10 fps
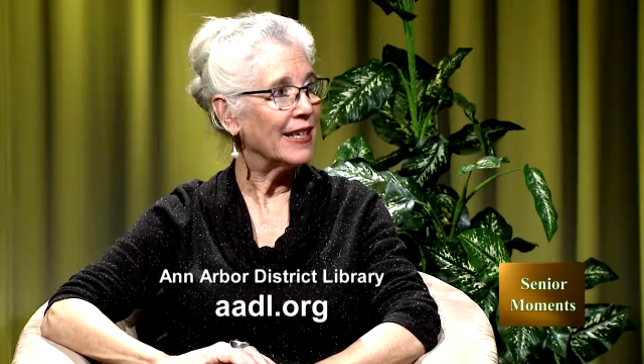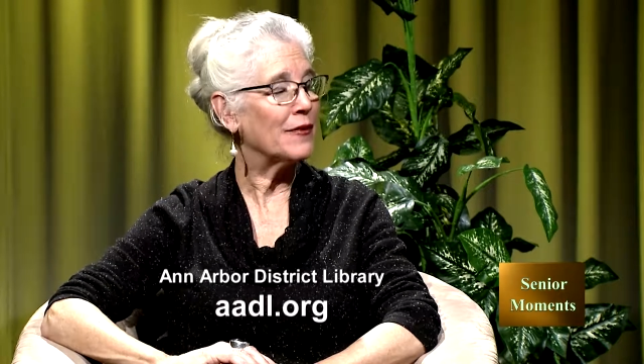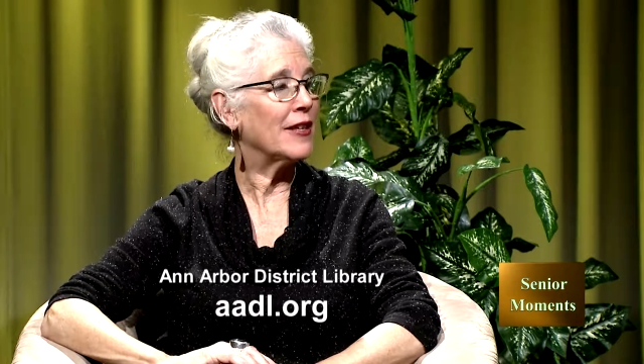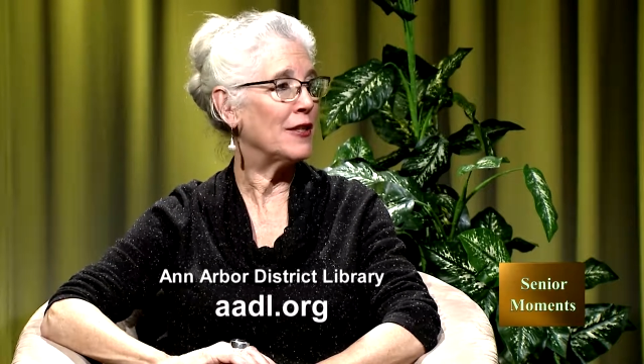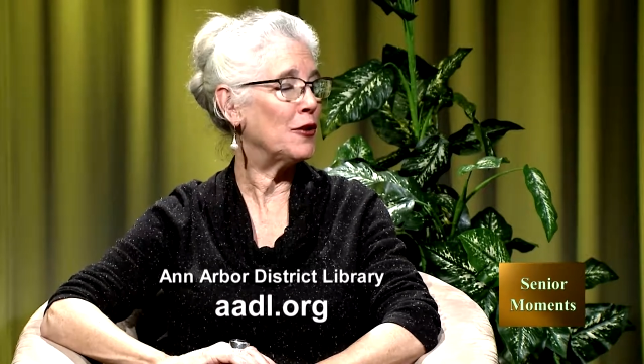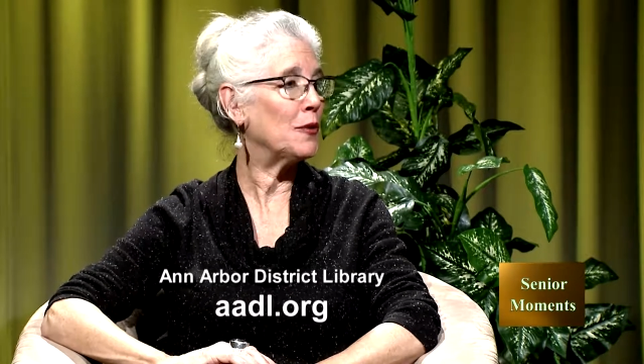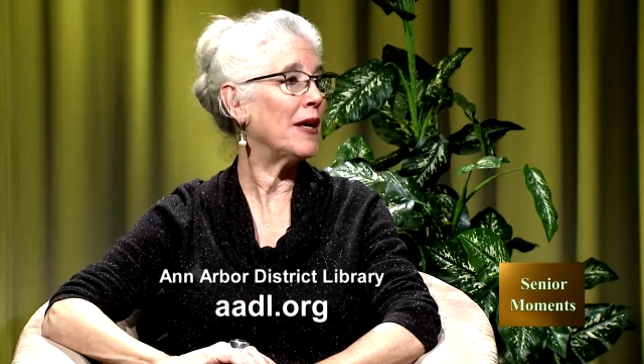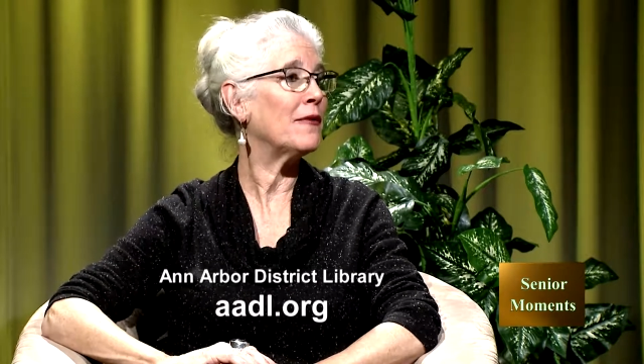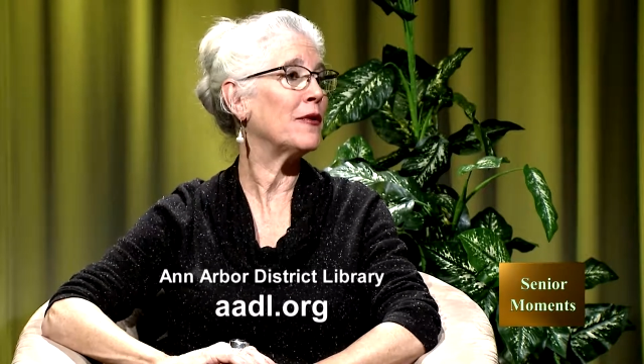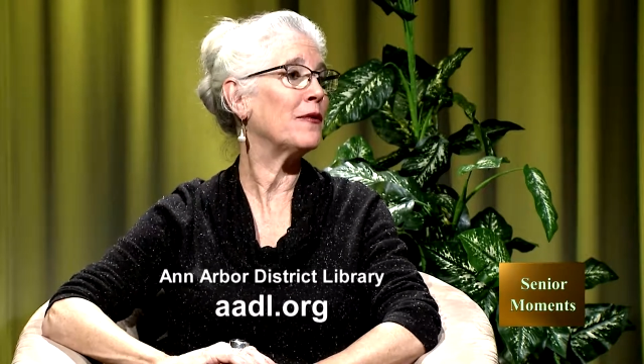if they do
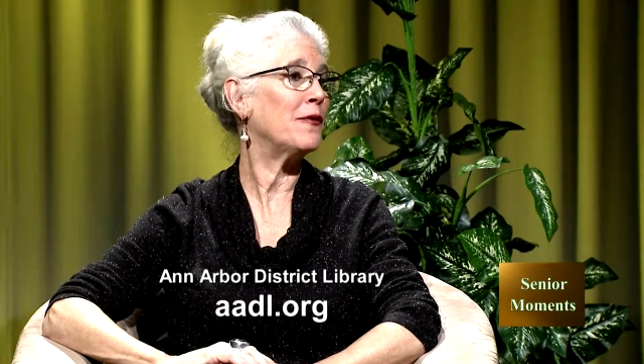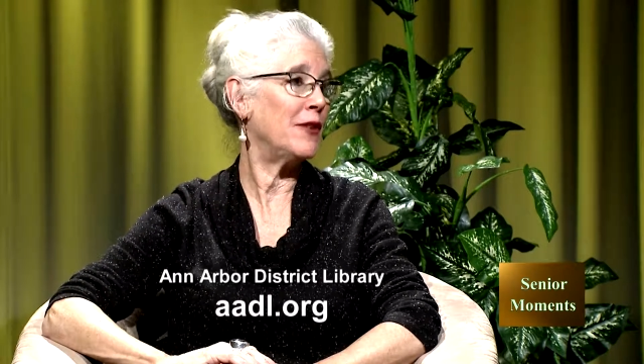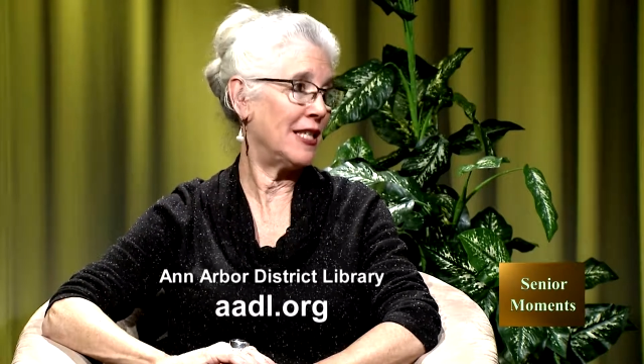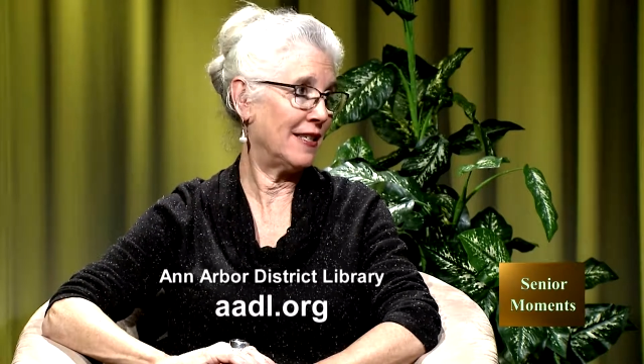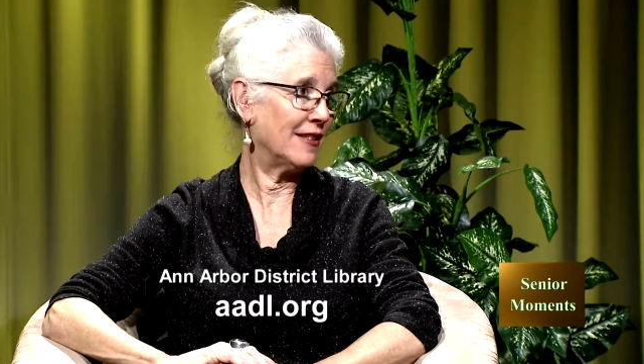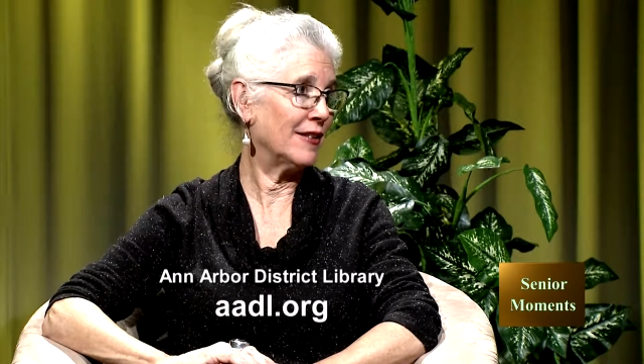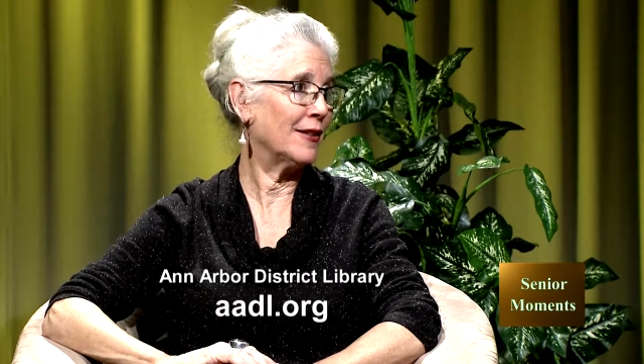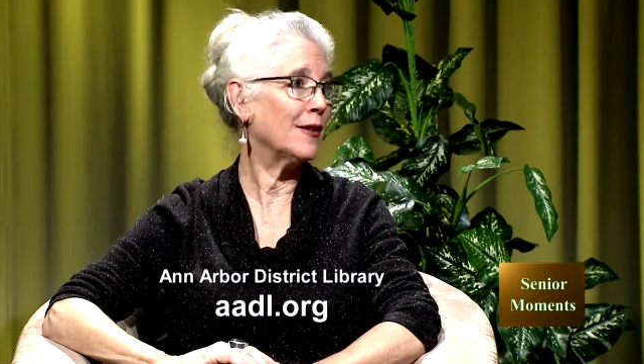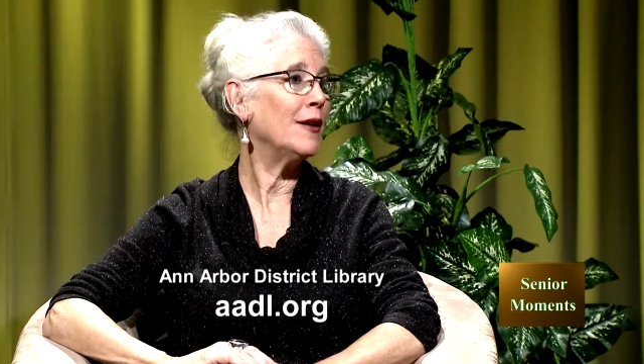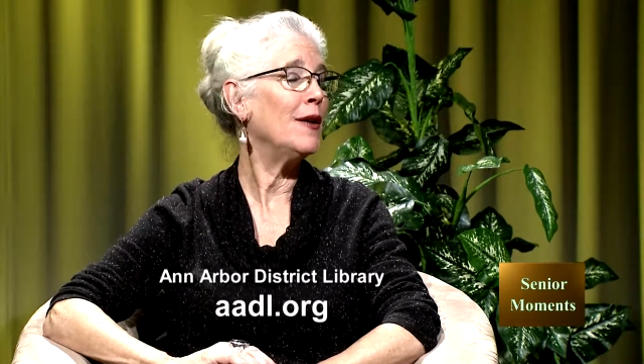have a
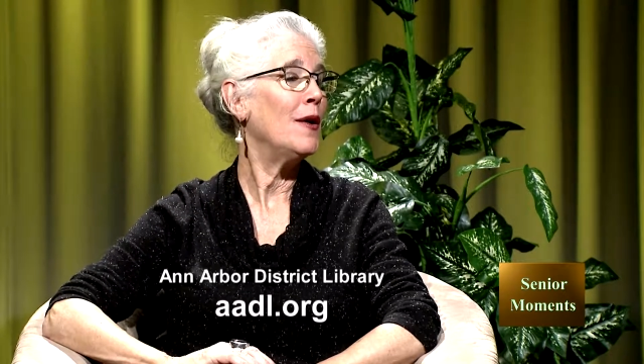physical